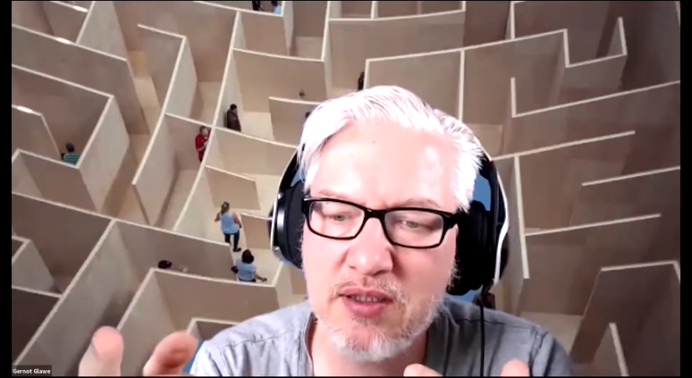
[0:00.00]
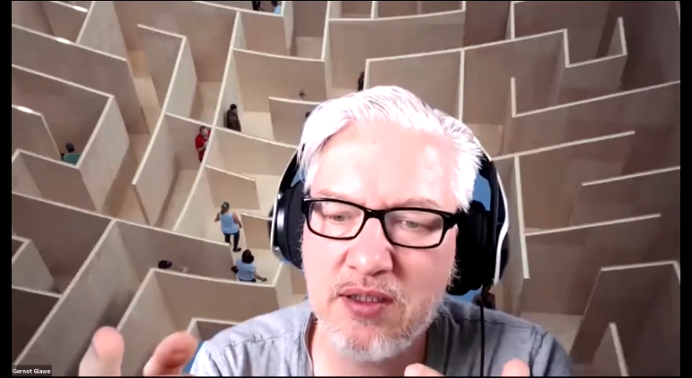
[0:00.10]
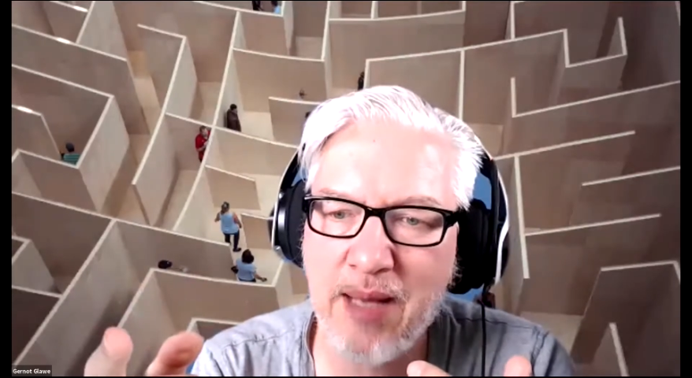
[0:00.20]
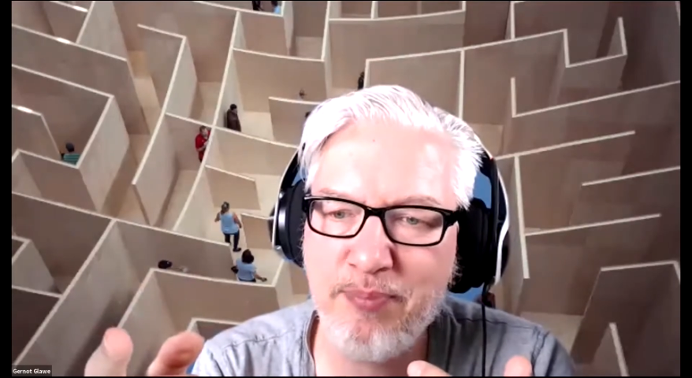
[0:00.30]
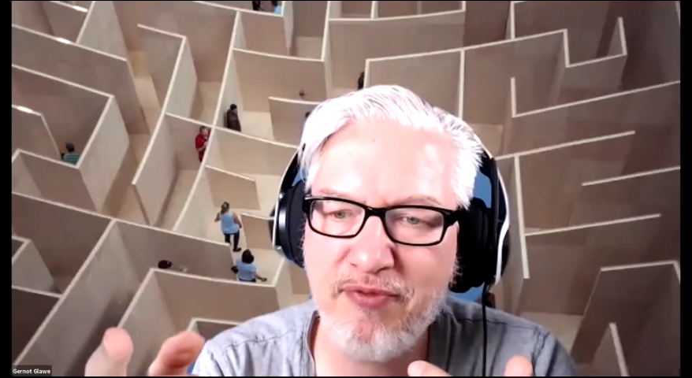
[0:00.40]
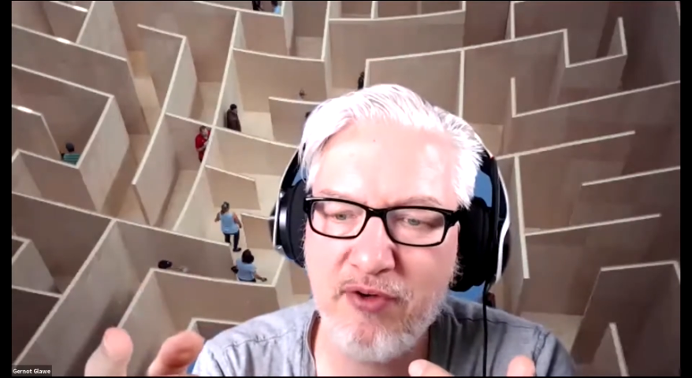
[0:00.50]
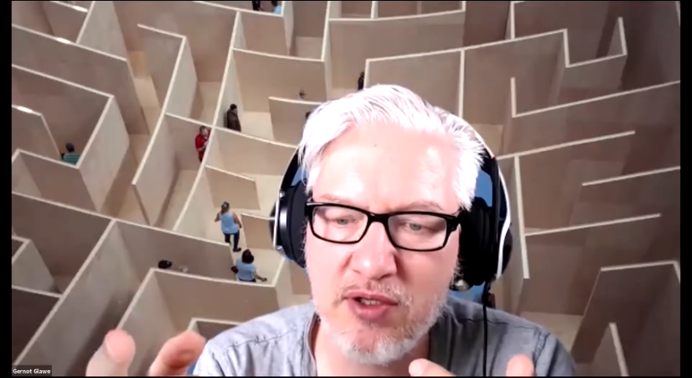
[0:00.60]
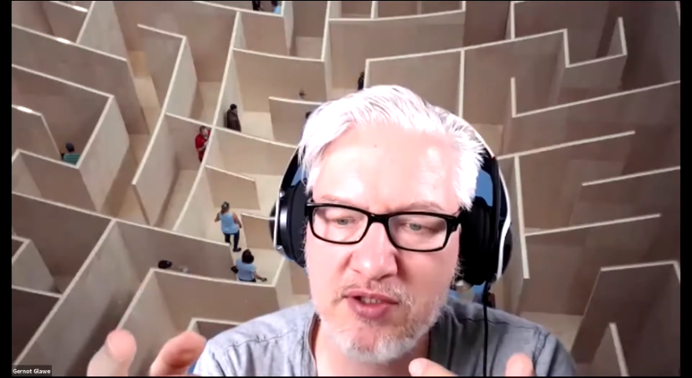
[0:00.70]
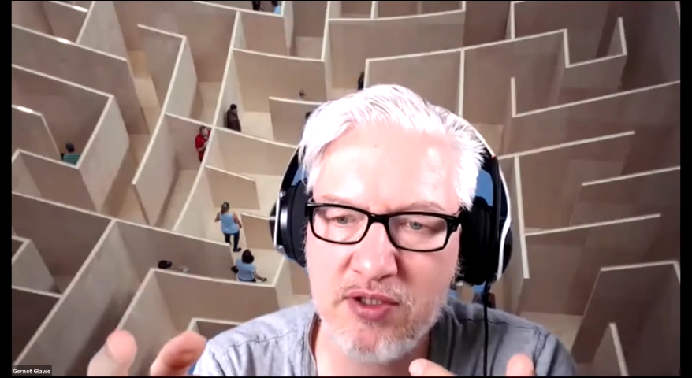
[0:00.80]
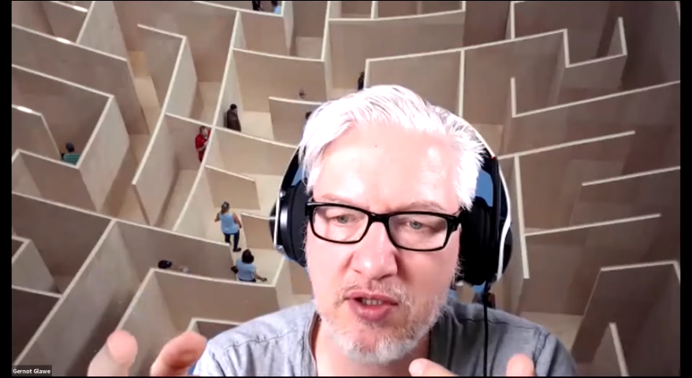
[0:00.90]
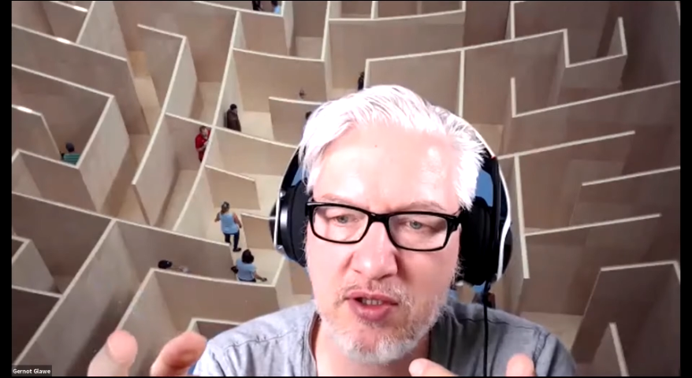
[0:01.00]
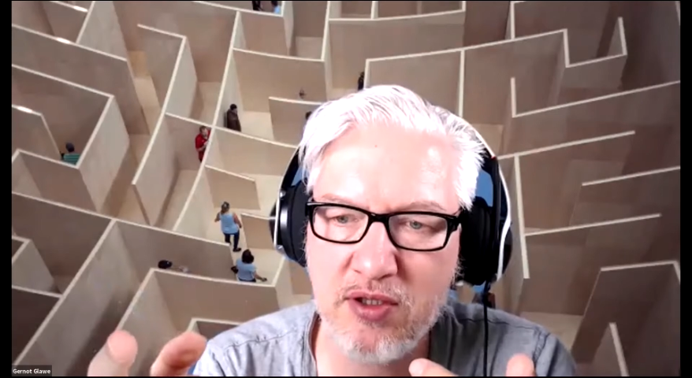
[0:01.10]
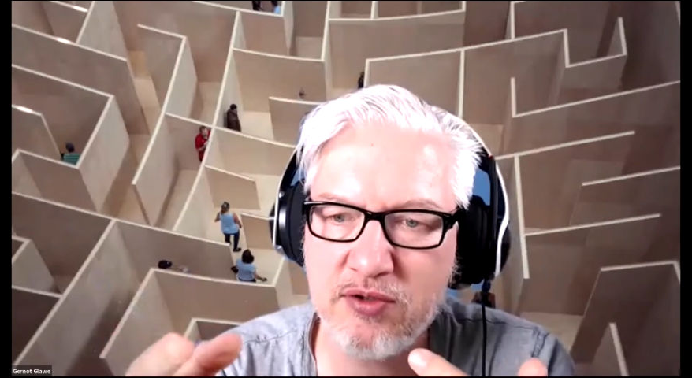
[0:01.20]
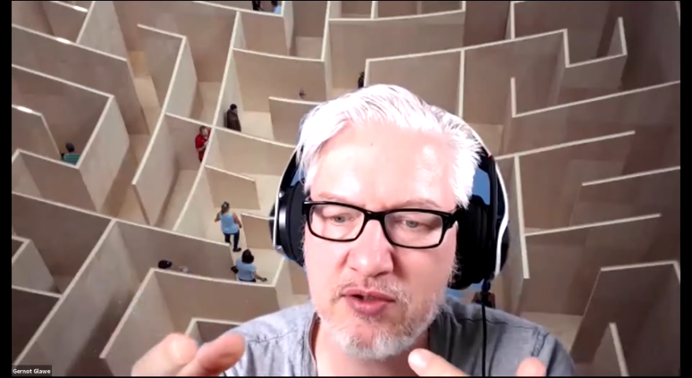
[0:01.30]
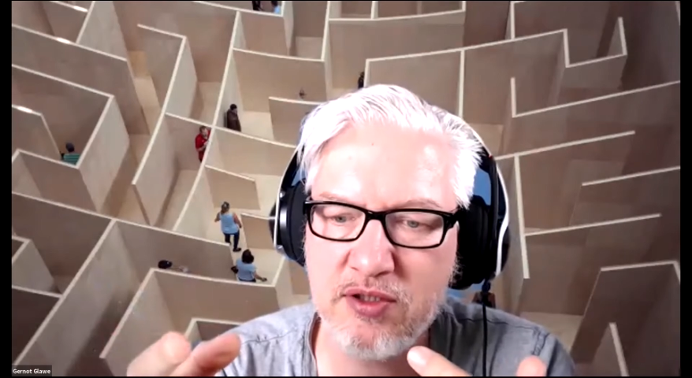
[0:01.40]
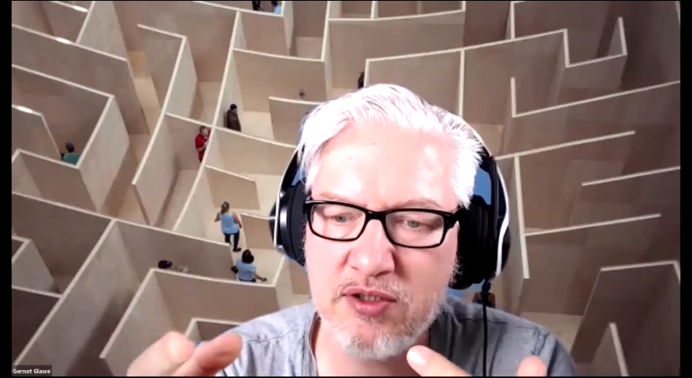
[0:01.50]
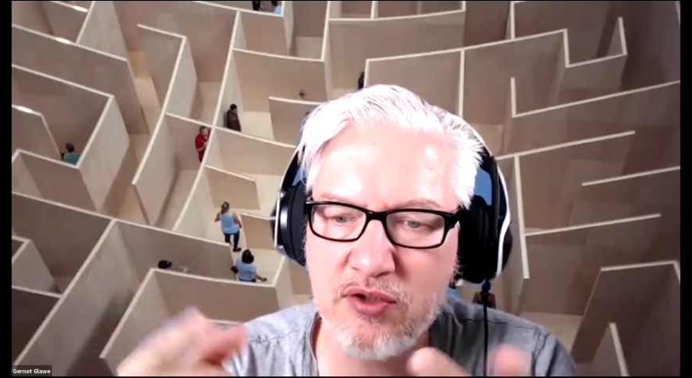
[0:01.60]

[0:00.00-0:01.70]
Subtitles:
up front, or did